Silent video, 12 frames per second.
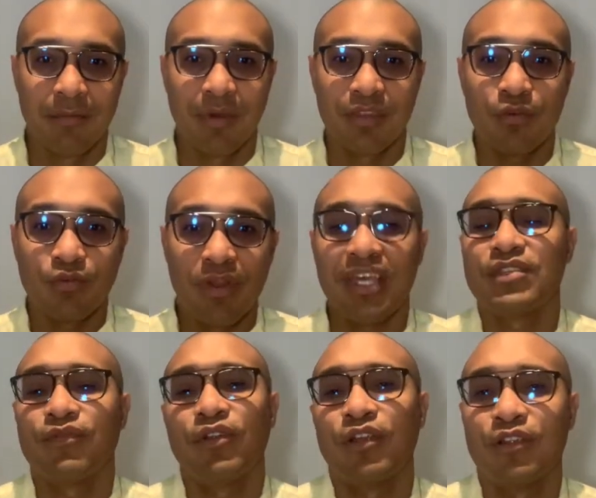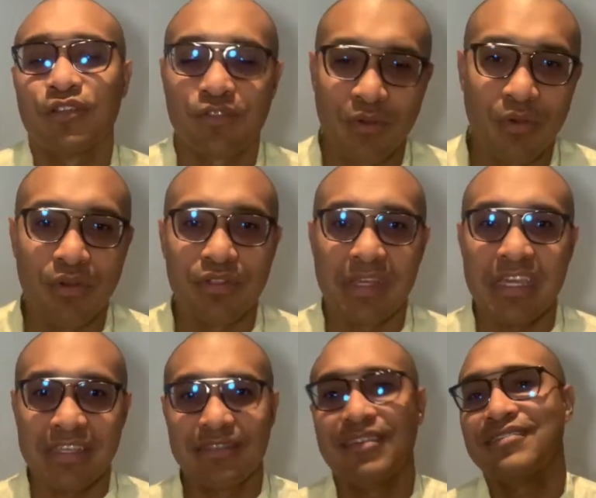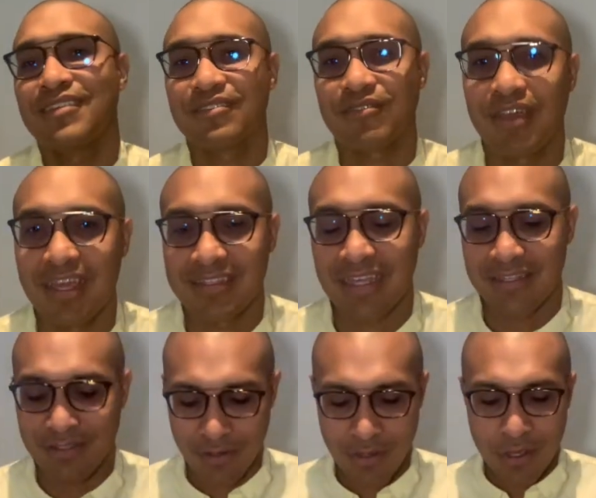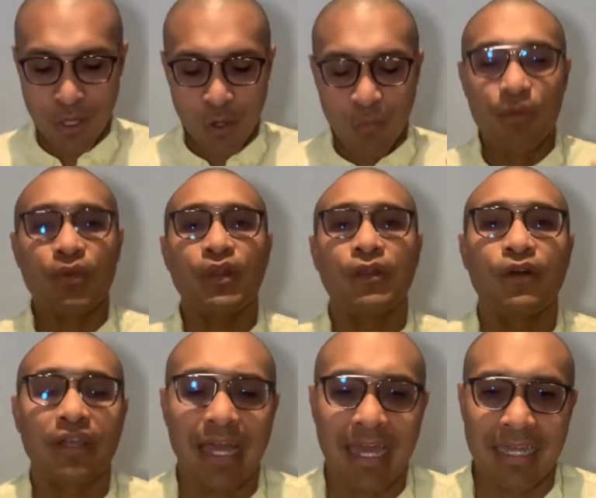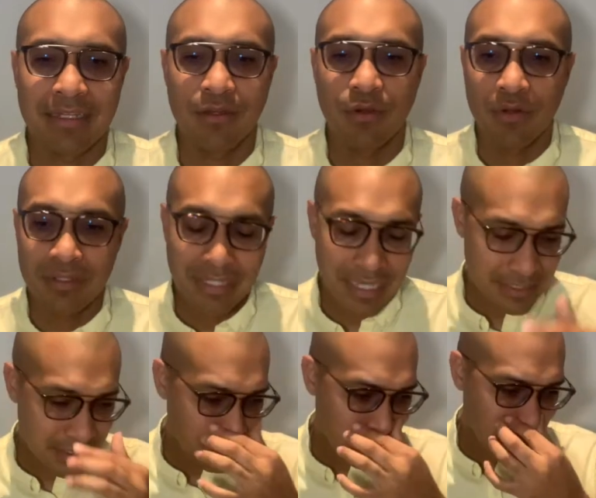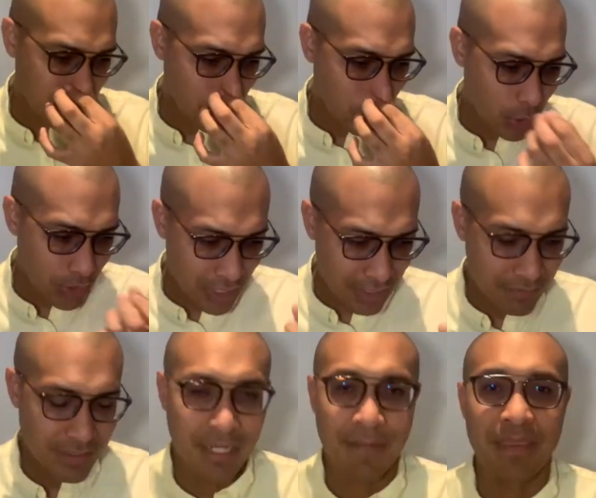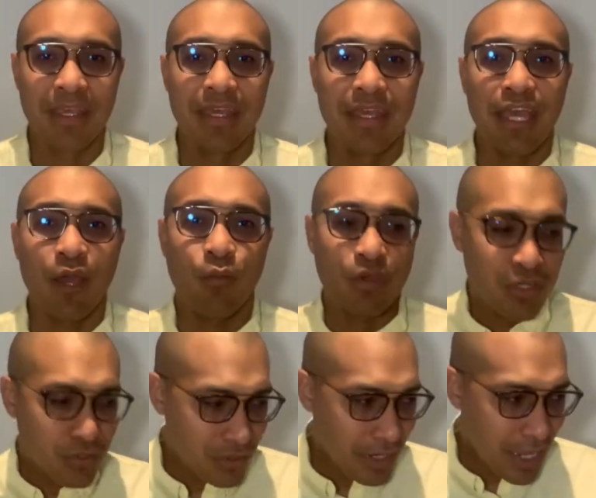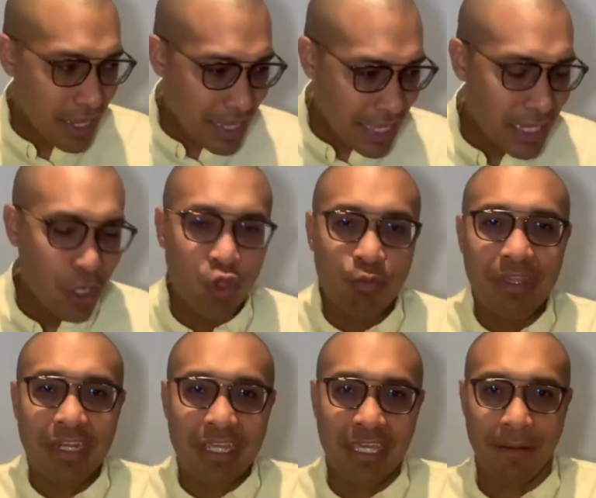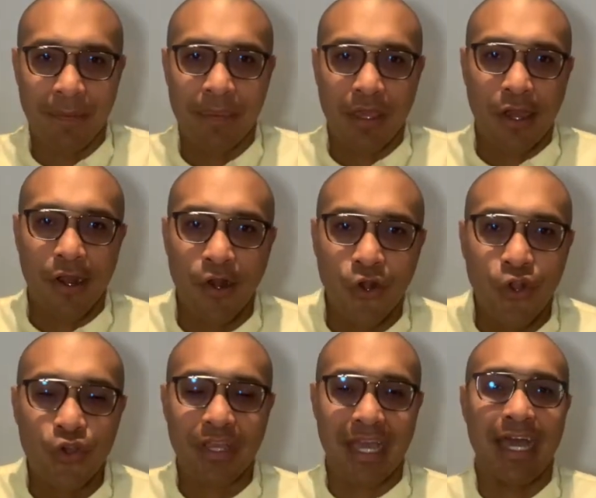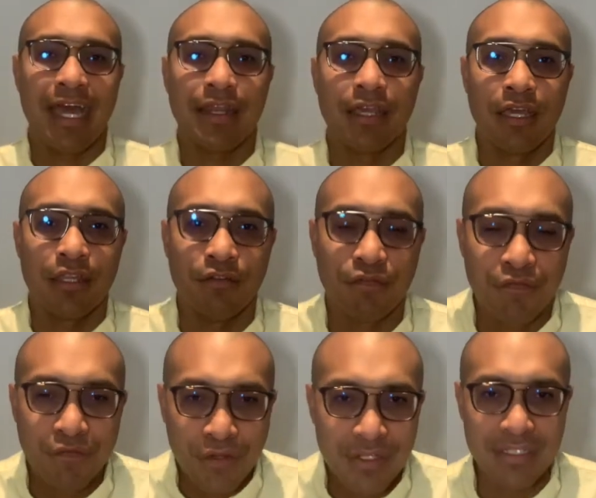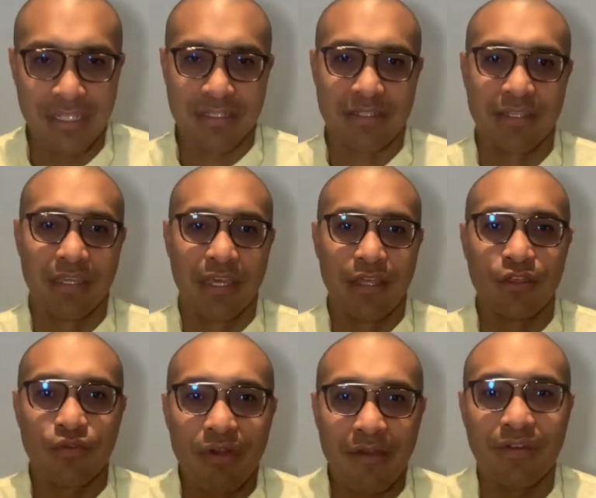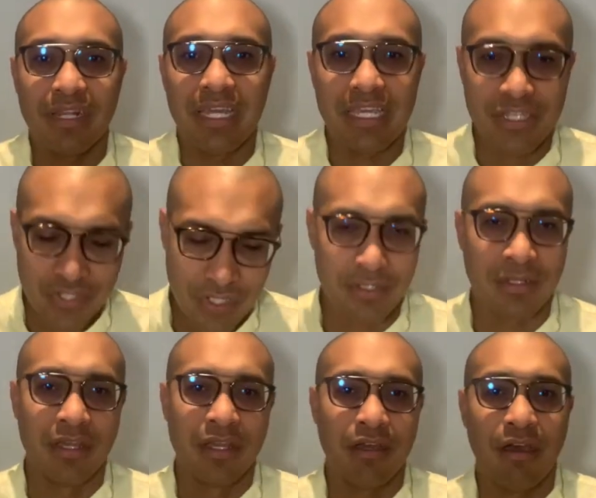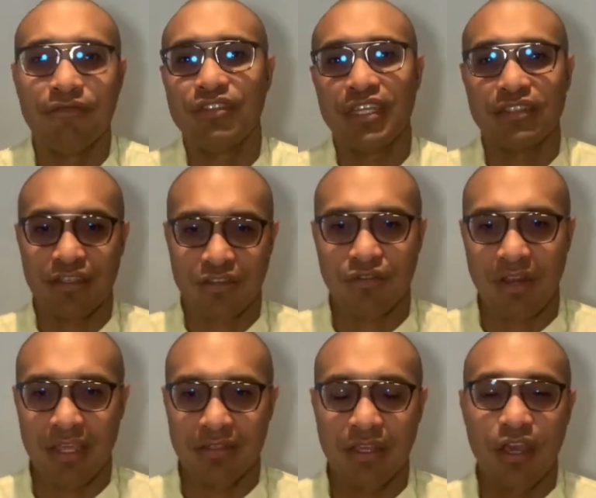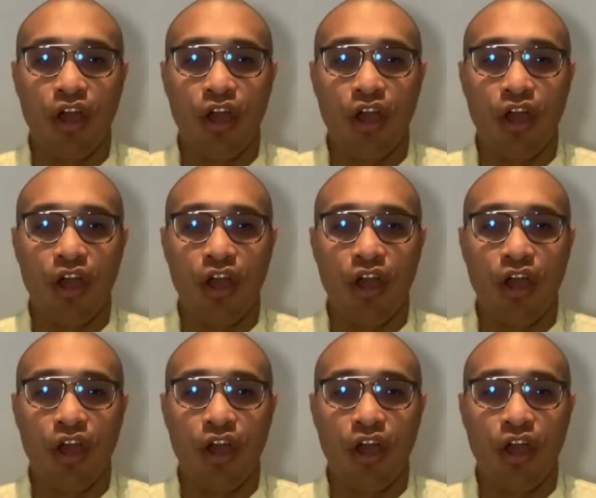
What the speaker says: But the rest for our souls is Jesus Christ. And so when we look at the Old Testament, at the Old Covenant, and we don't illuminate or look at the fullness, the revelation of Jesus Christ,